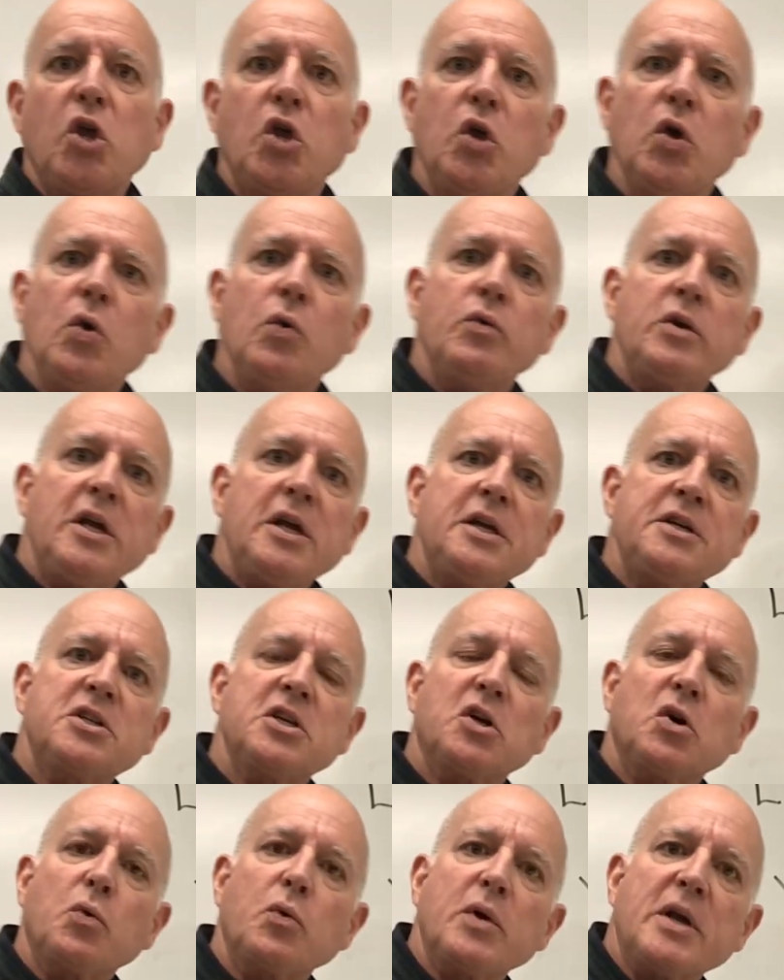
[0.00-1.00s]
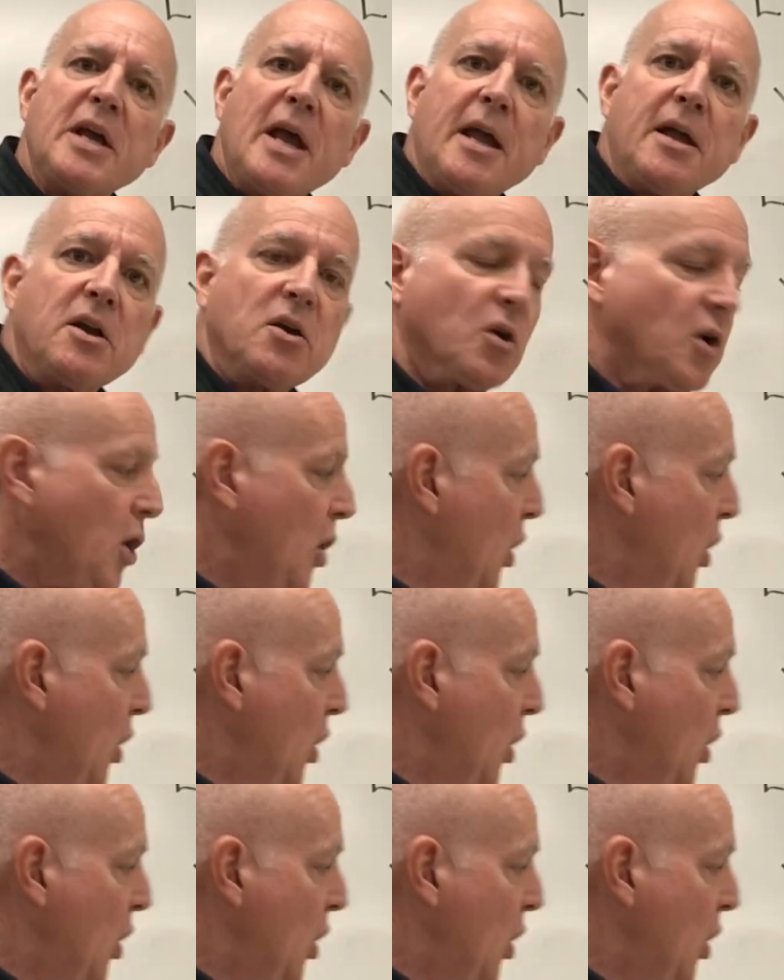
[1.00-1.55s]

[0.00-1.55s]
You need to create your